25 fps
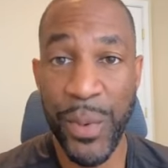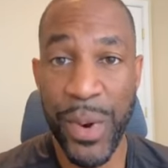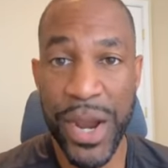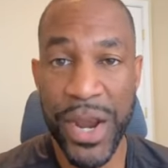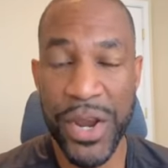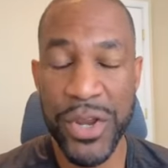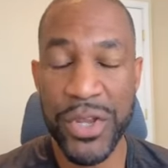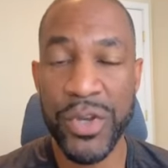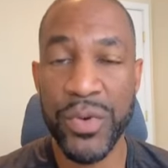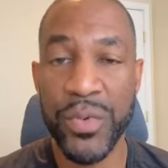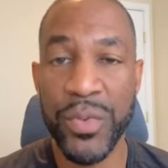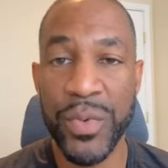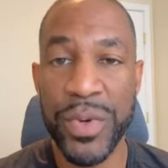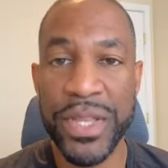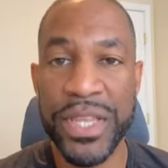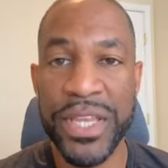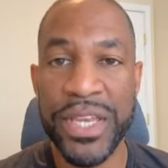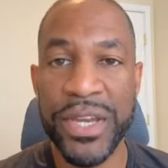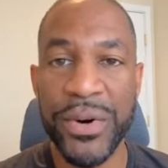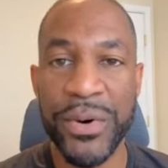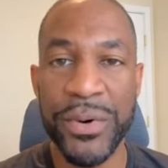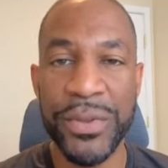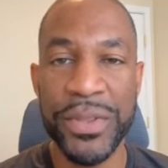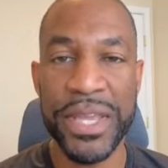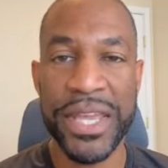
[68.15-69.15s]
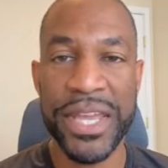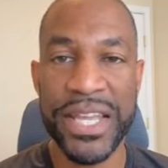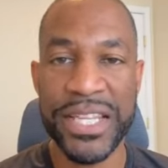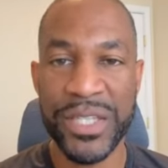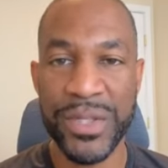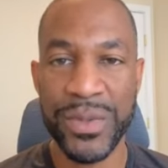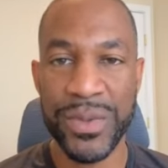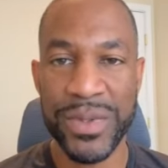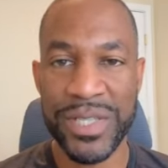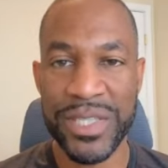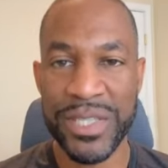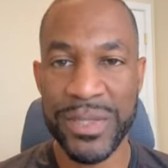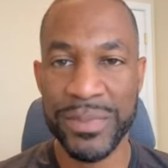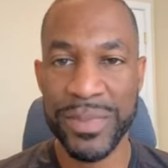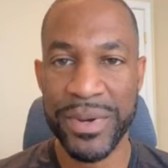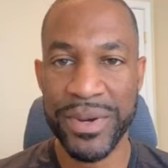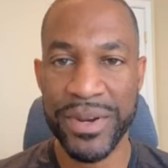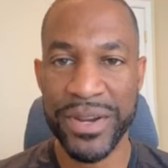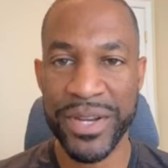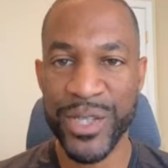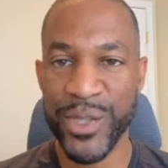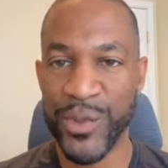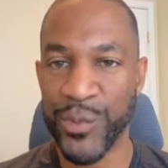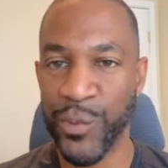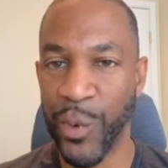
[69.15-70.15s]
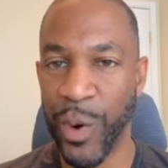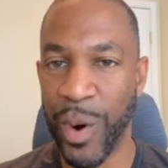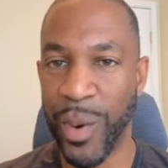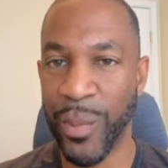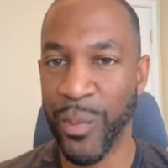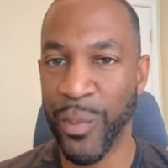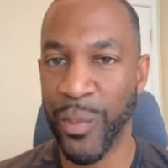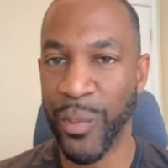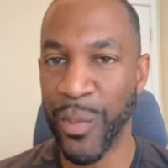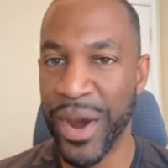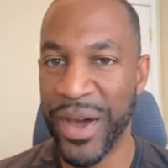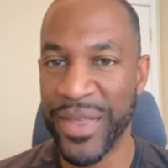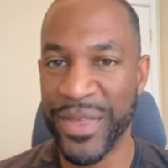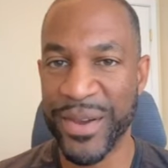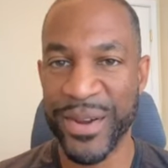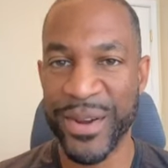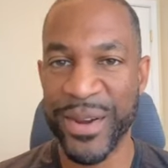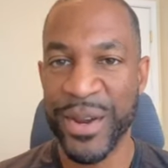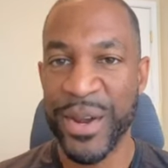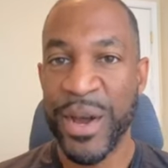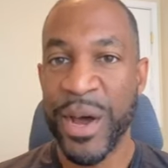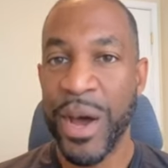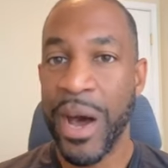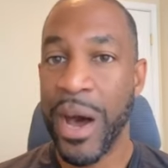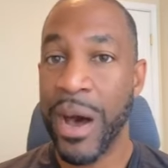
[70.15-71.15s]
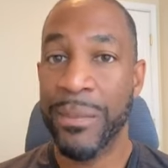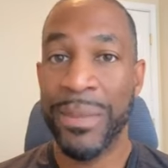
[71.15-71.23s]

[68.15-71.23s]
where you really only get to experience warm weather